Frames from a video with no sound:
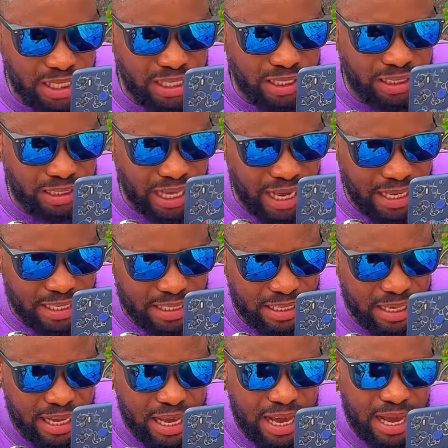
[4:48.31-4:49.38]
intense
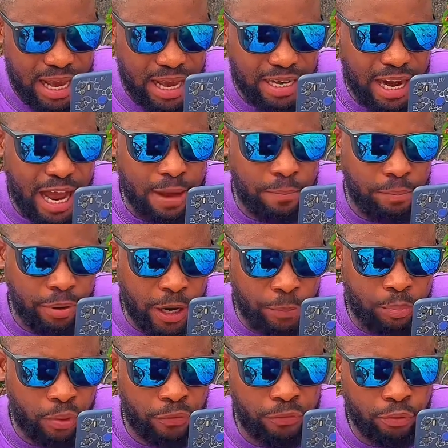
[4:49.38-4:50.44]
and I bled
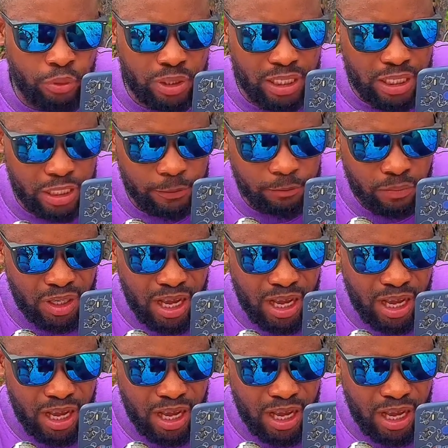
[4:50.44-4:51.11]
profusely.